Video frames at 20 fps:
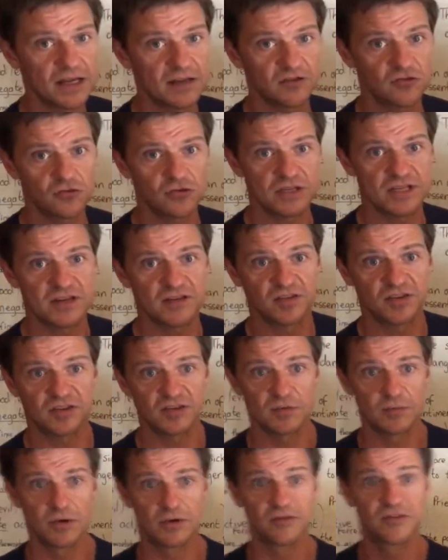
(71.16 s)
his
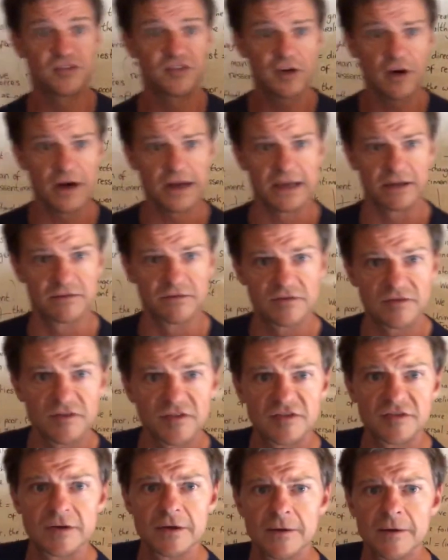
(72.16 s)
criticism of
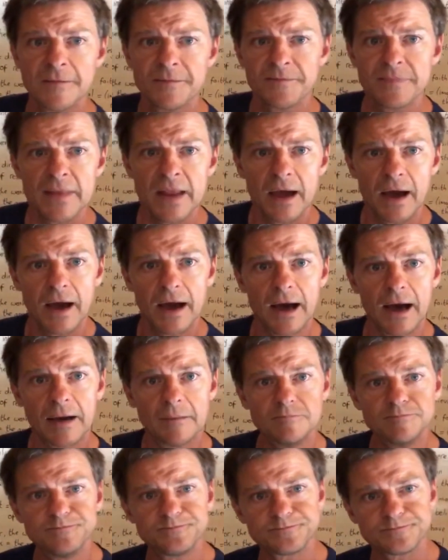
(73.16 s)
science.
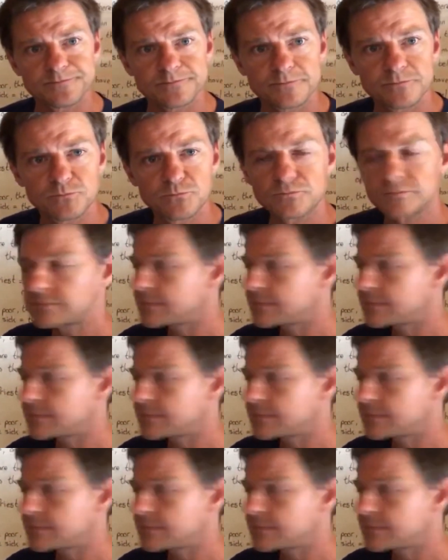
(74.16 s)
You've